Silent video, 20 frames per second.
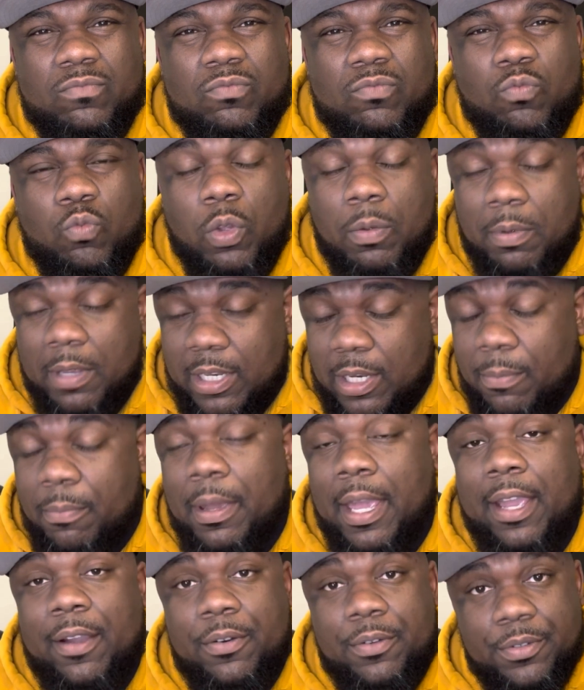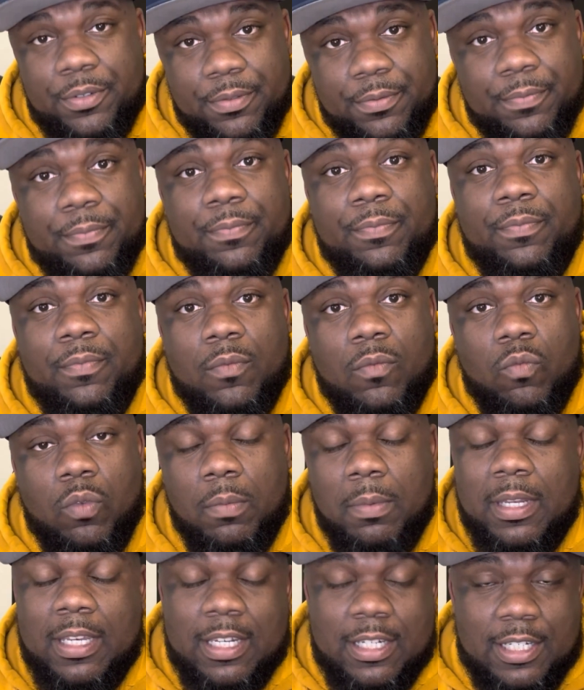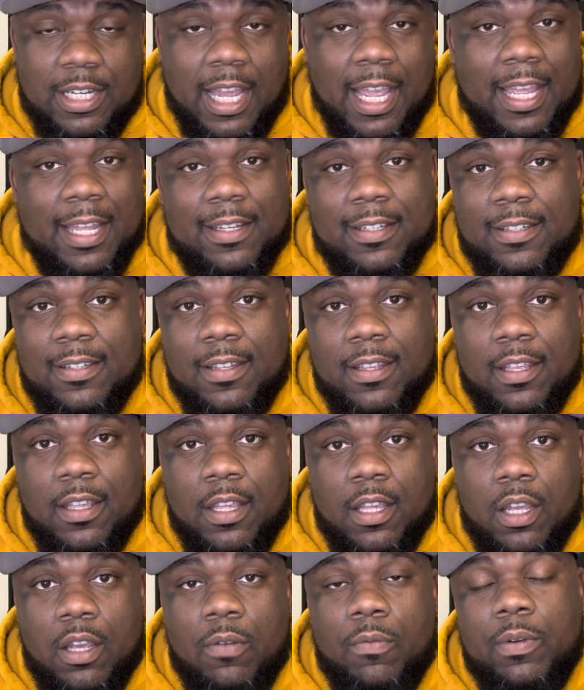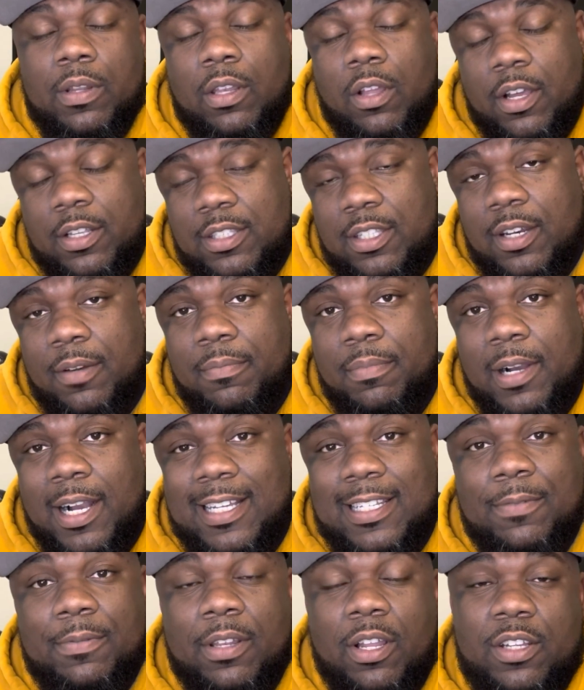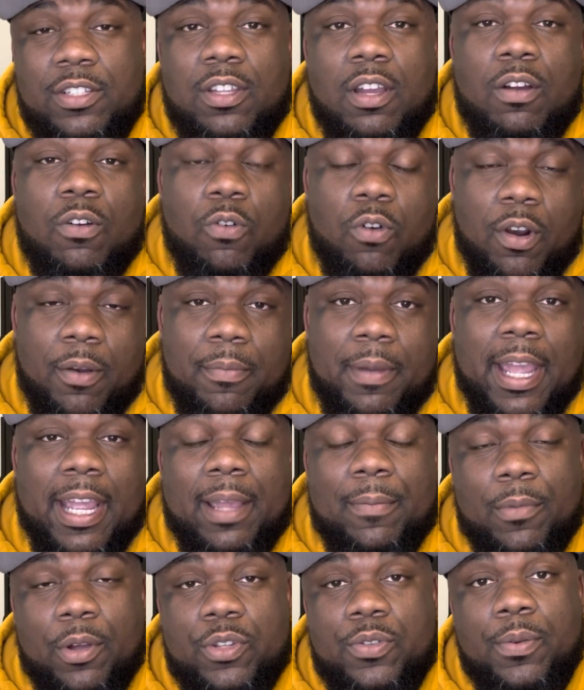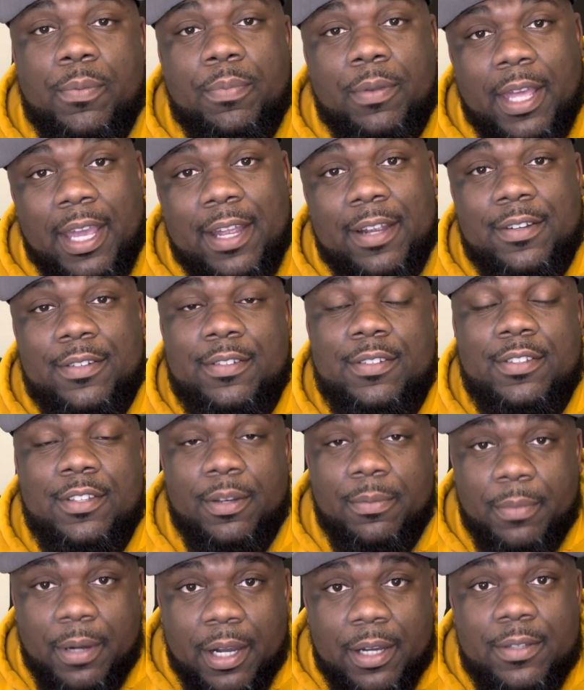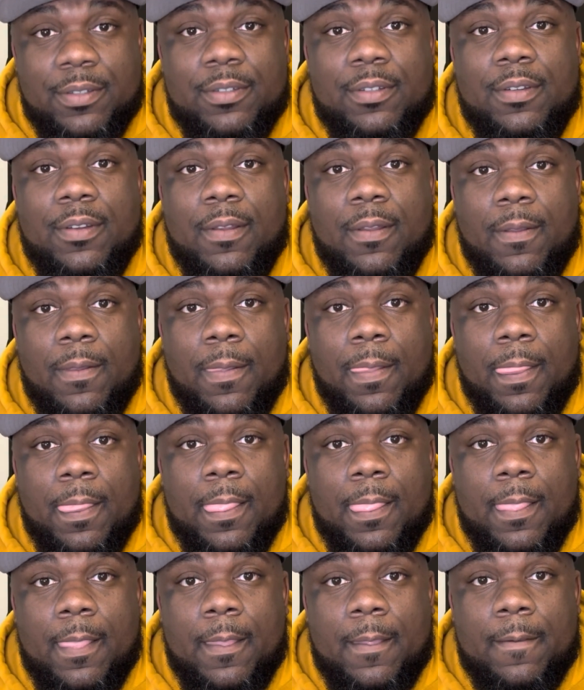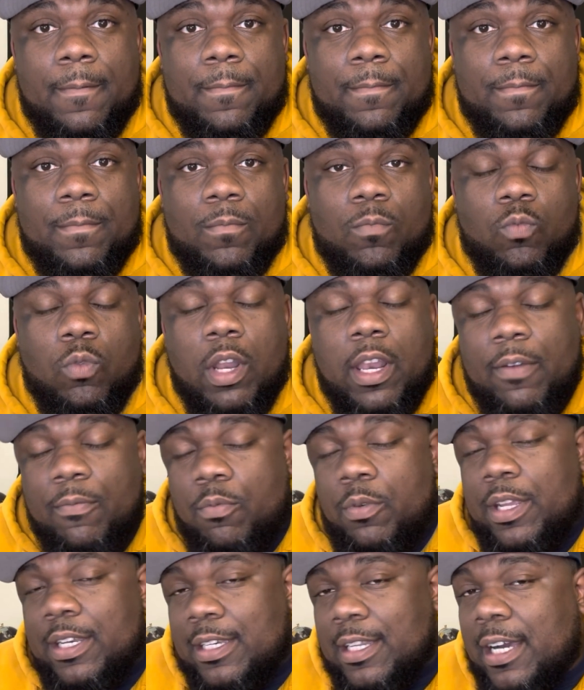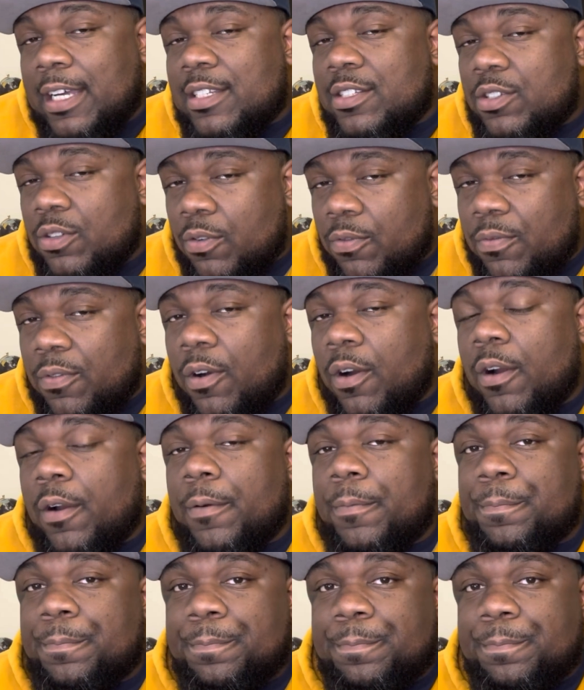We beat the Bengals. We beat the Giants. We lost to the Bucks, and we lost our quarterback and multiple players to the Bucks. What have we done so far?